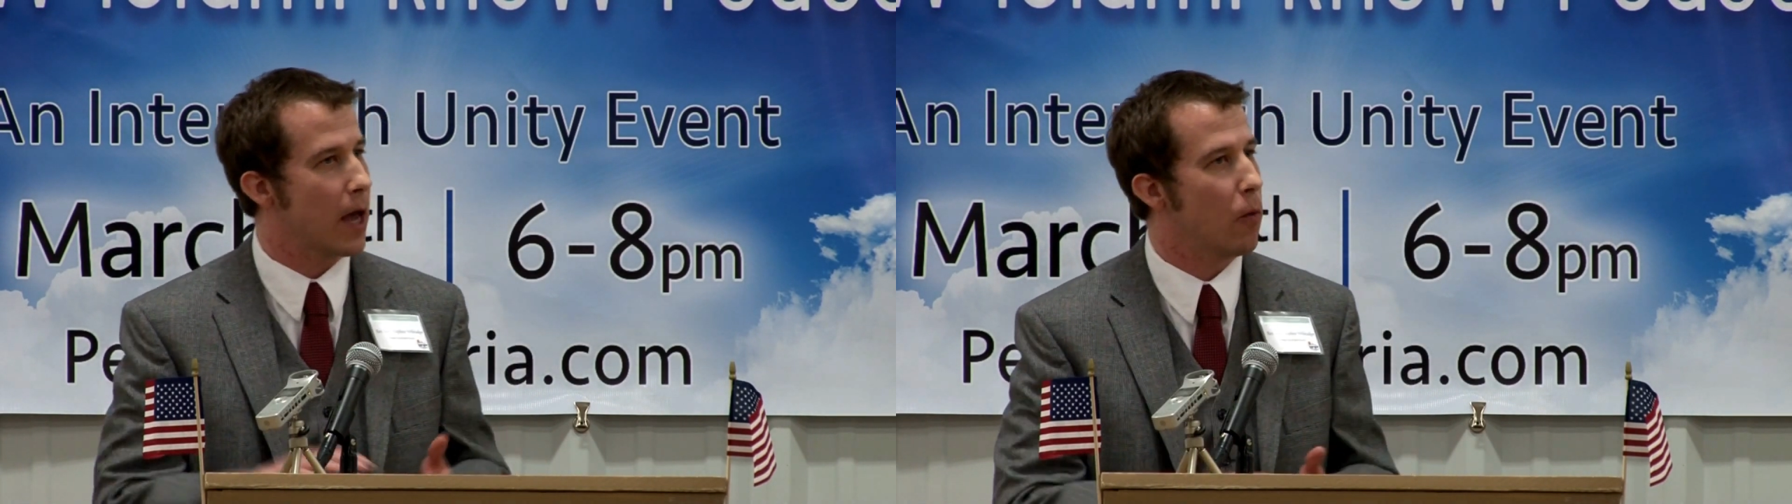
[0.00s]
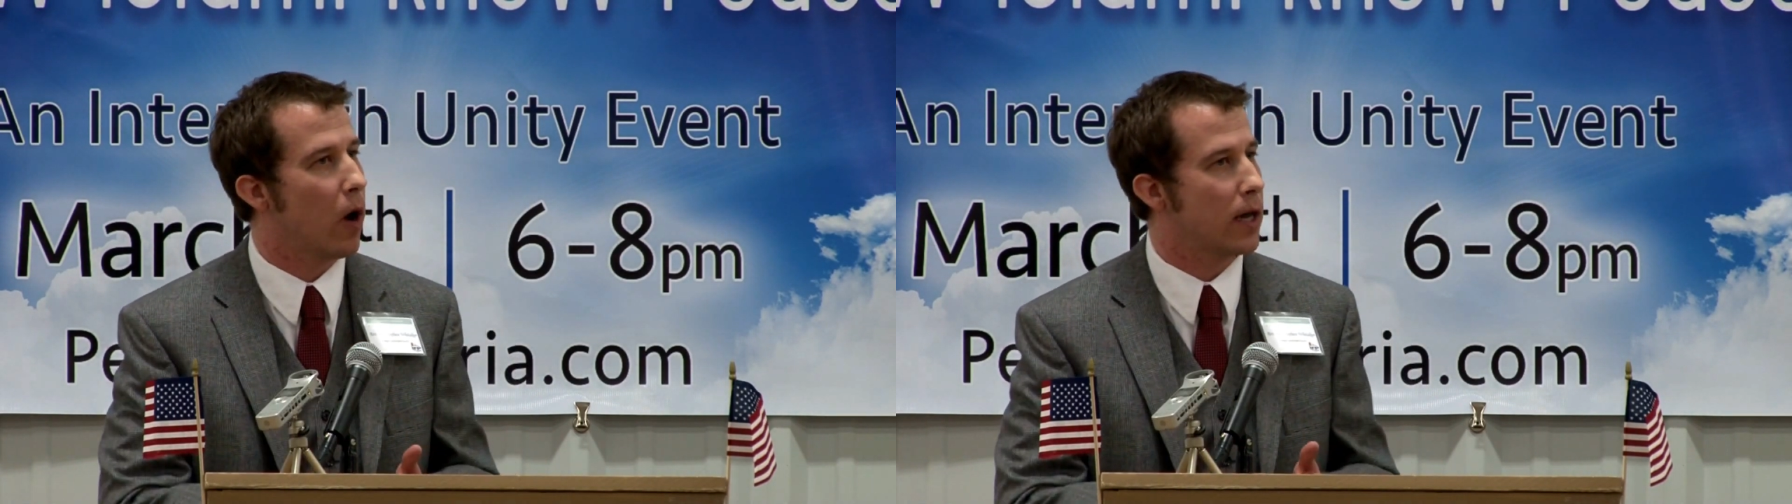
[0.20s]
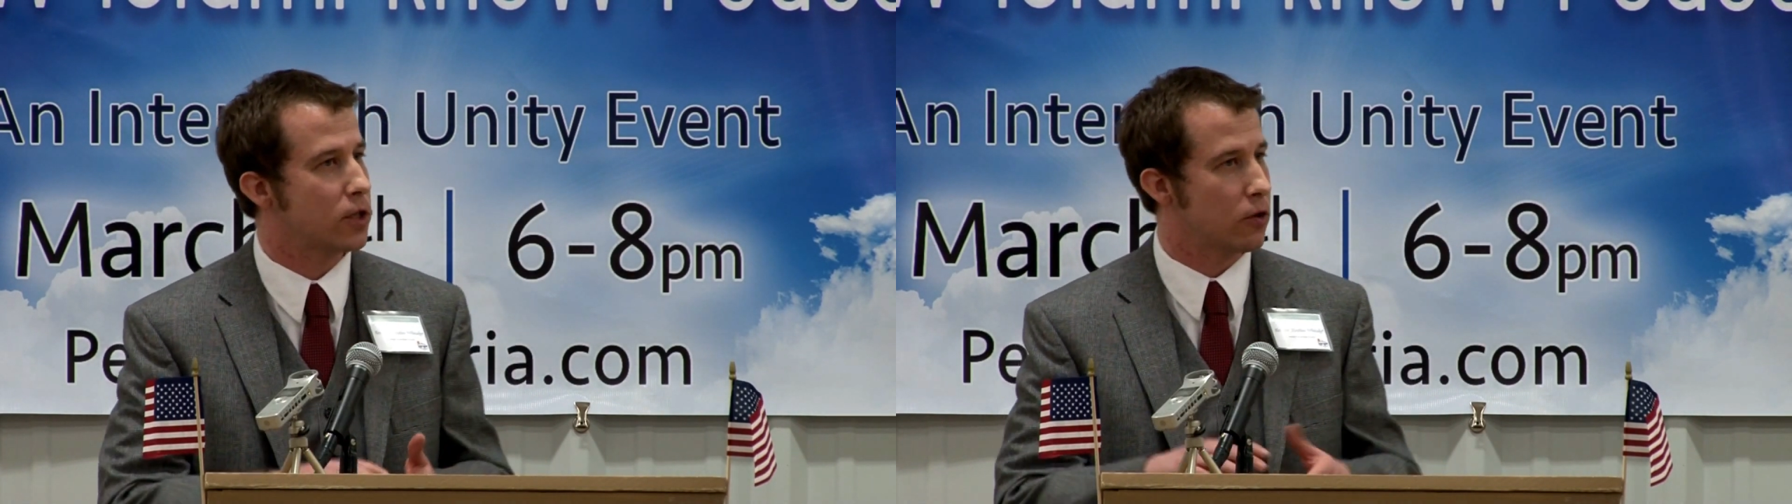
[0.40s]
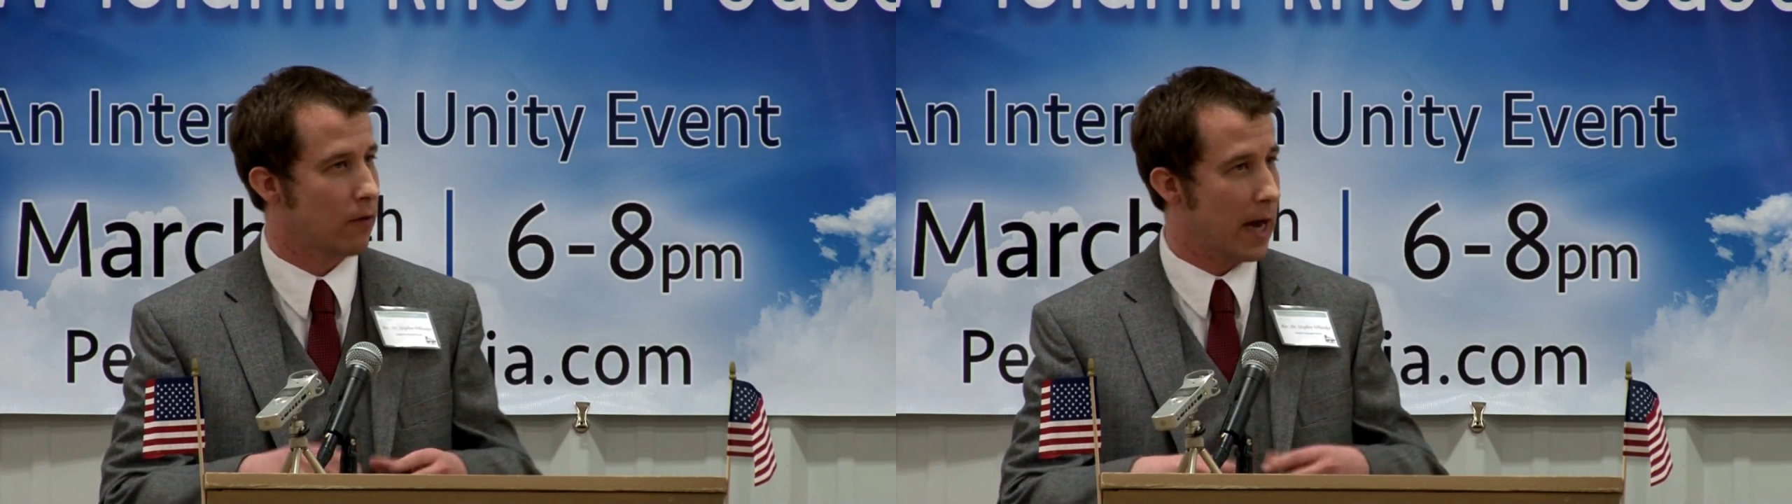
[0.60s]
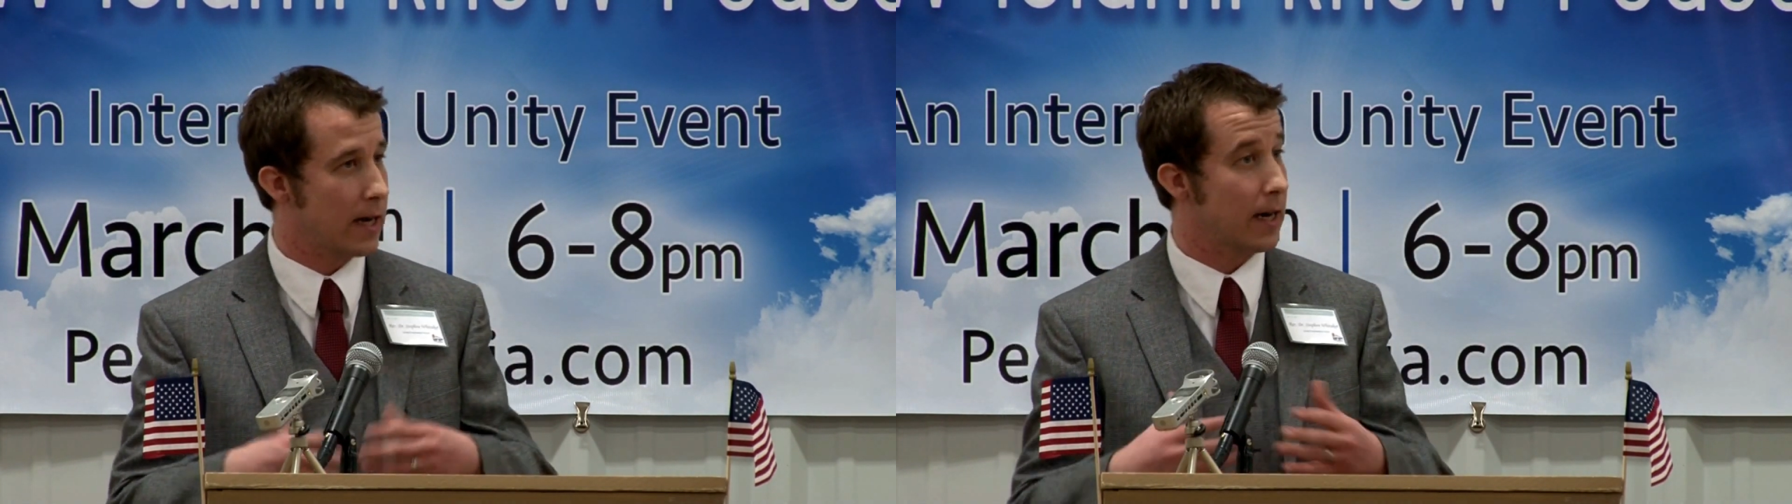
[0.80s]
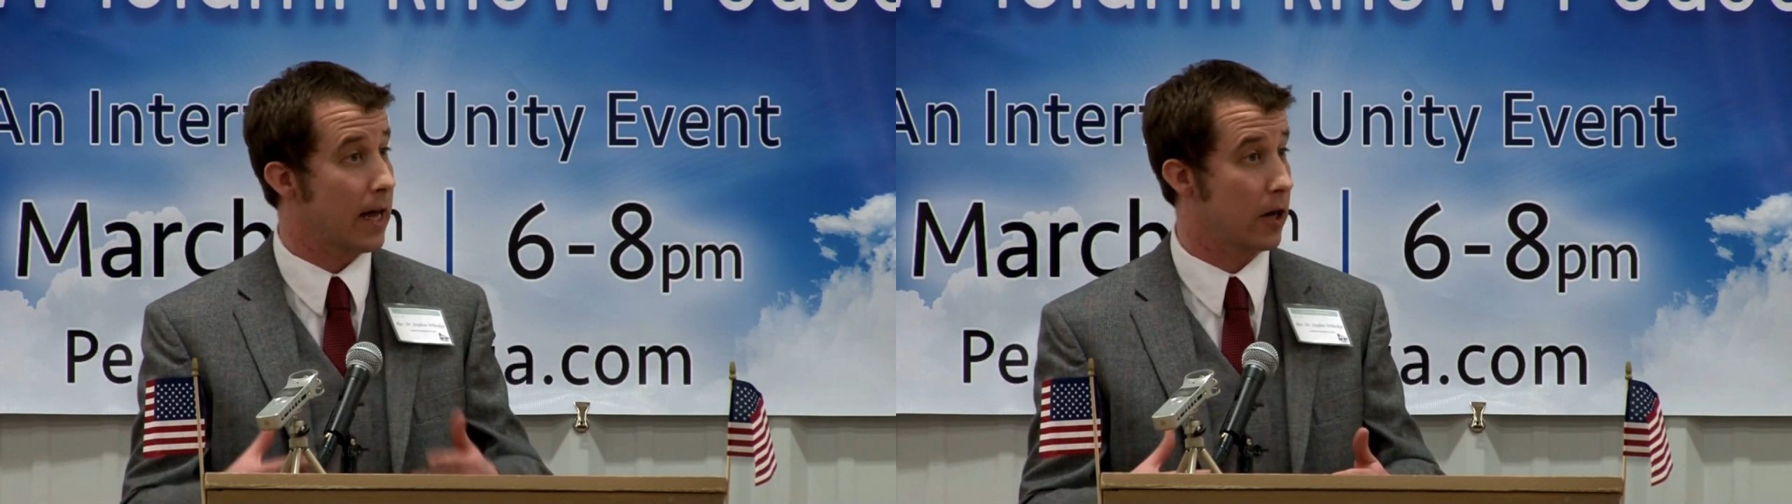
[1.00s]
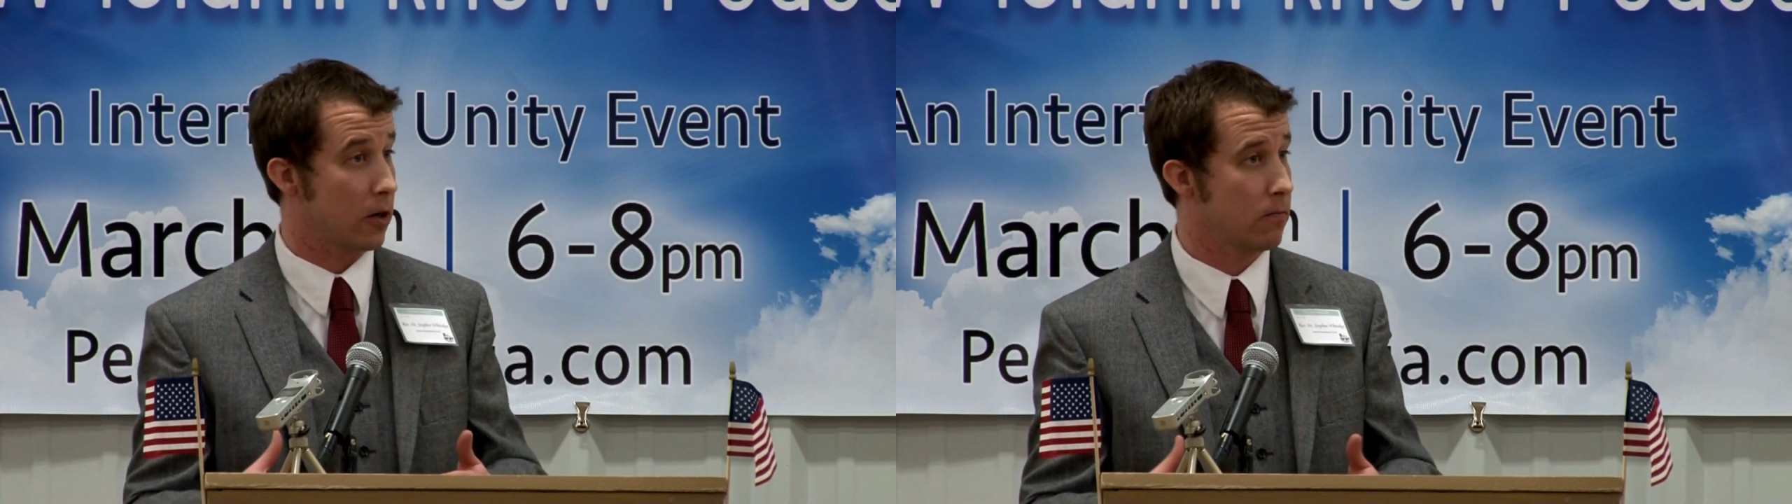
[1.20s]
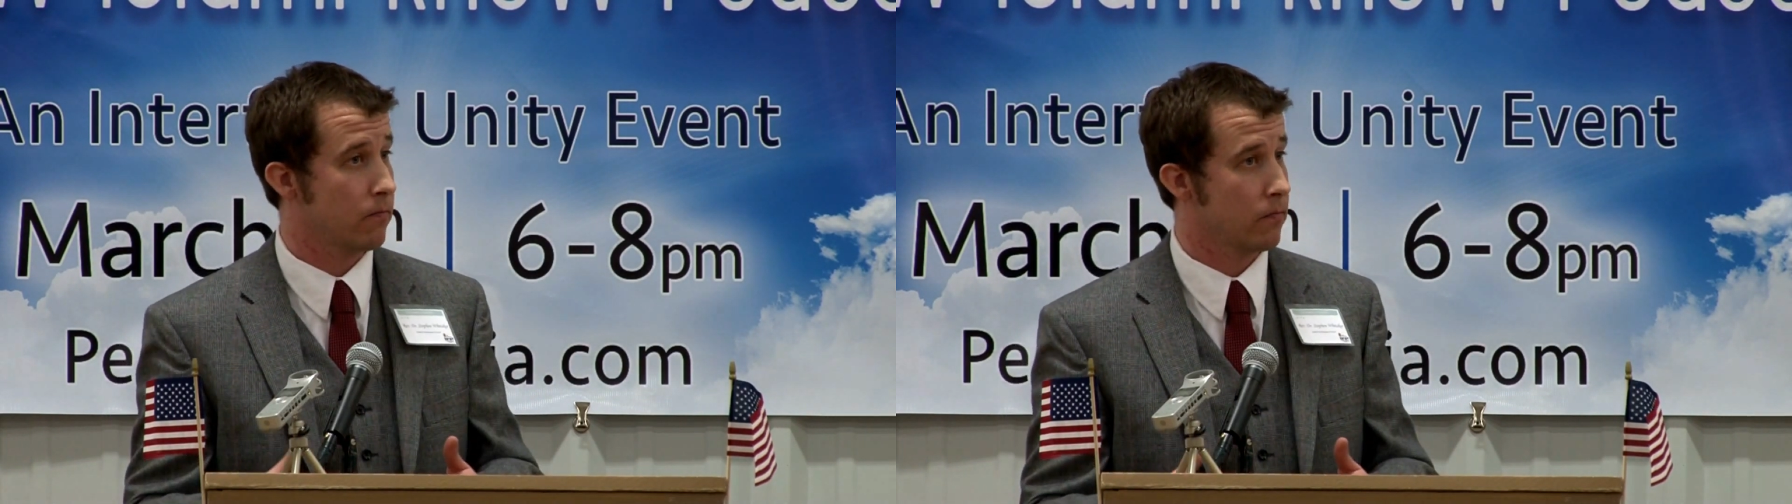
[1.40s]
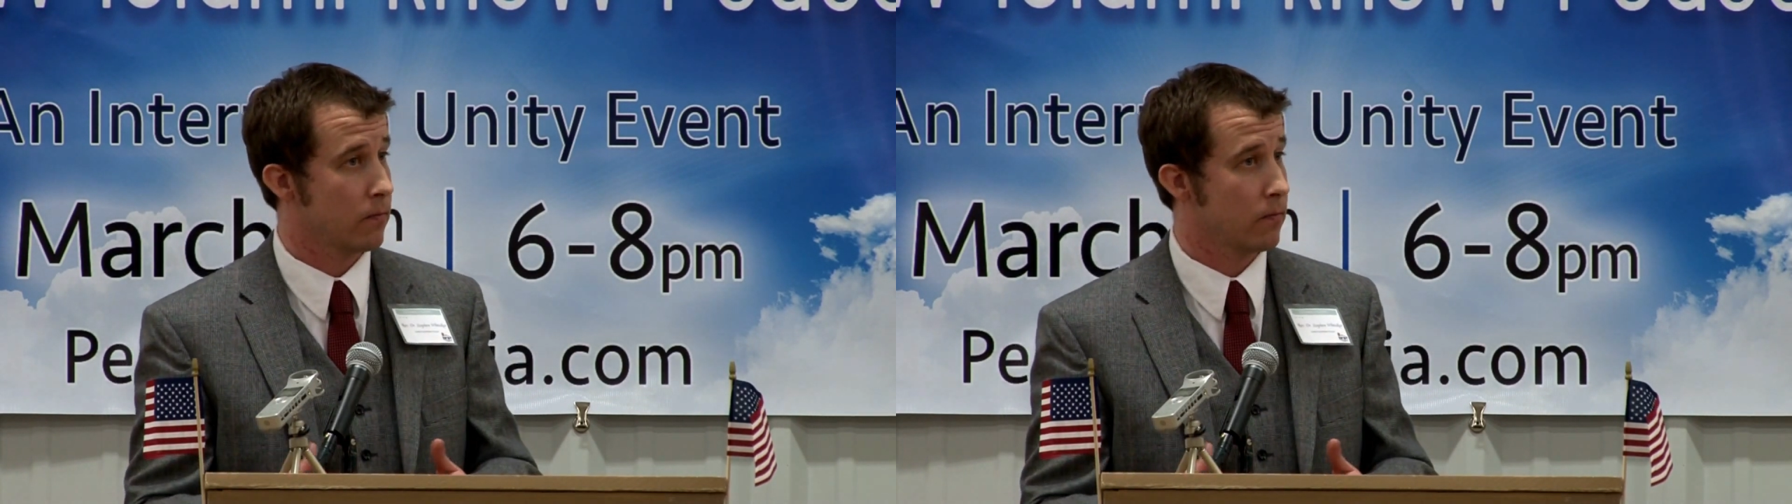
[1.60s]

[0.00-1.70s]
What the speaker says: they wanted to write a letter